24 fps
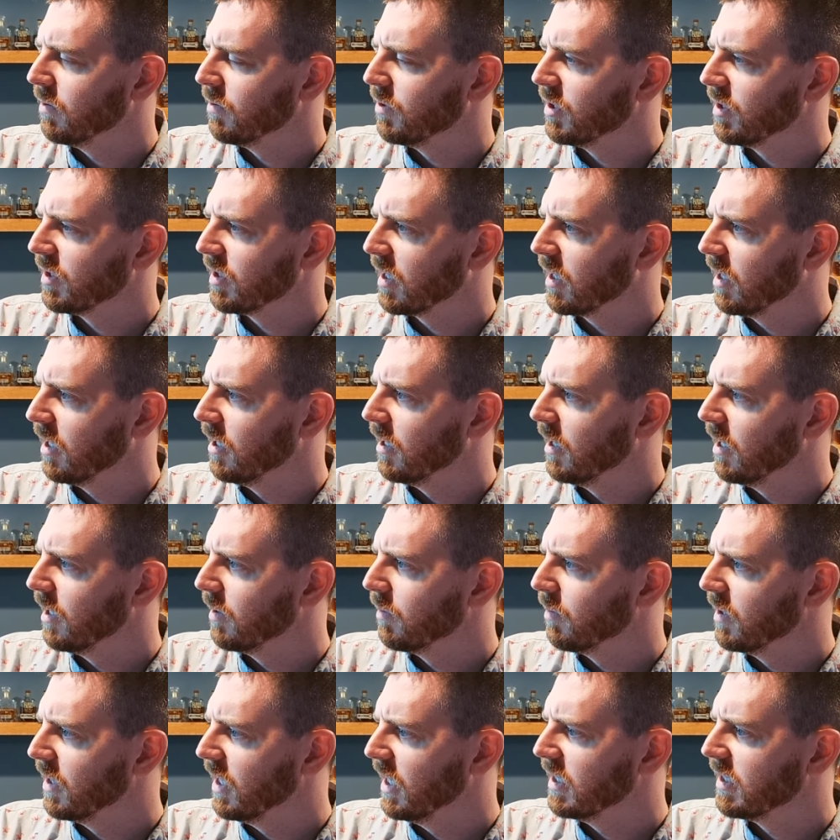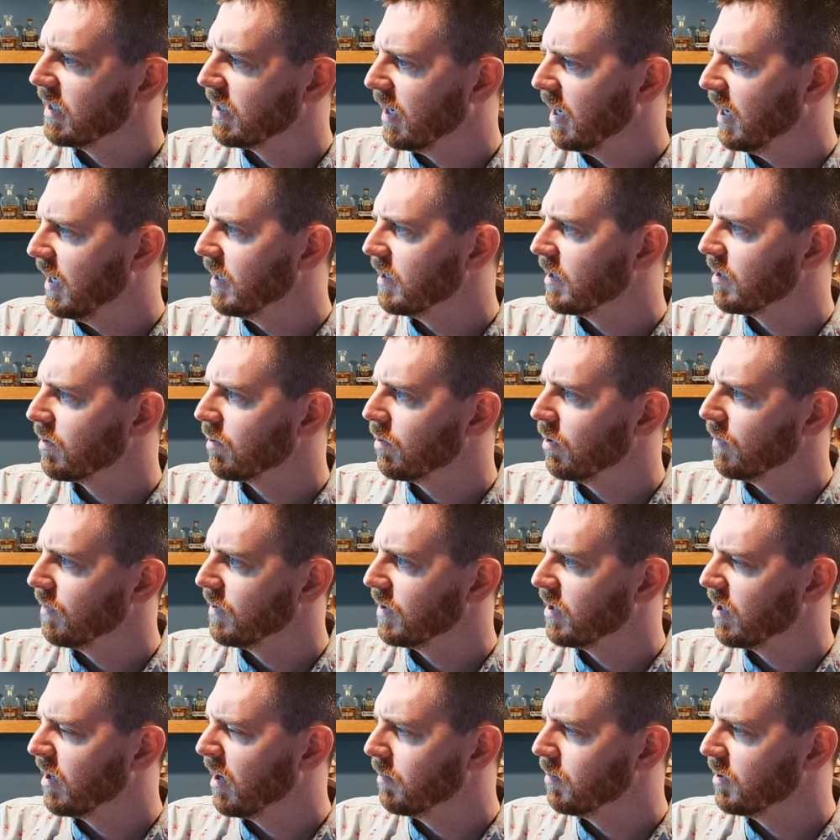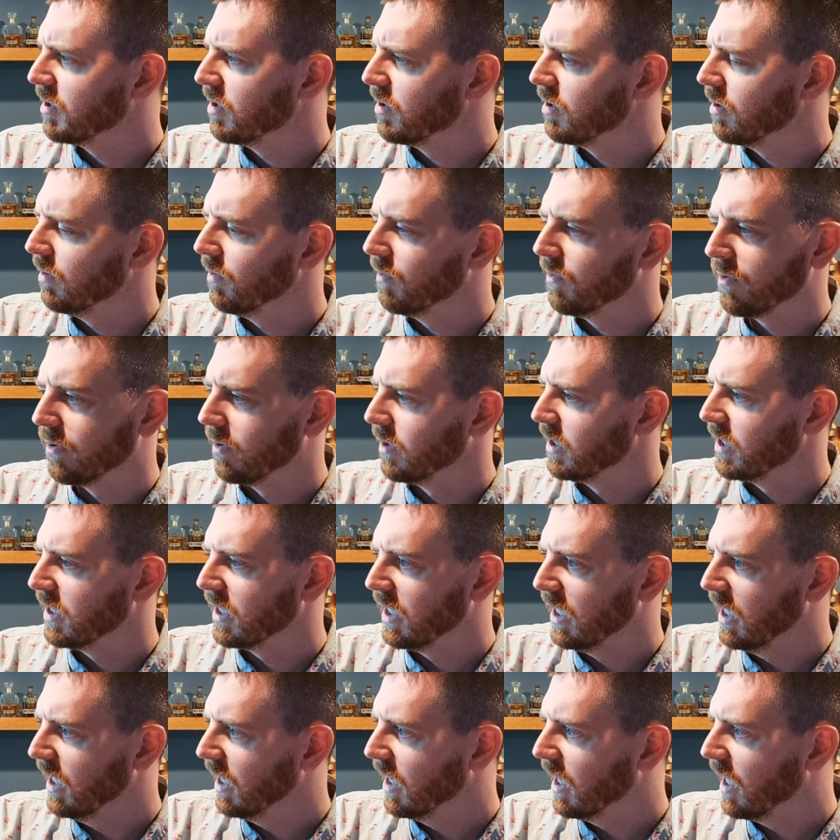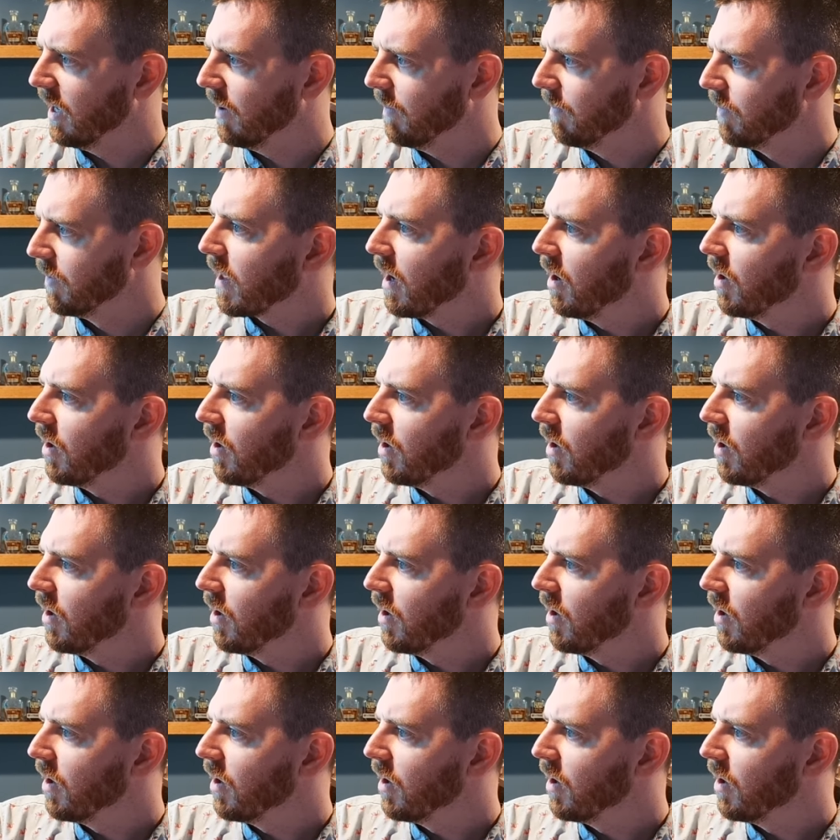which is a clear liquid they say is sort of a substitute for tequila.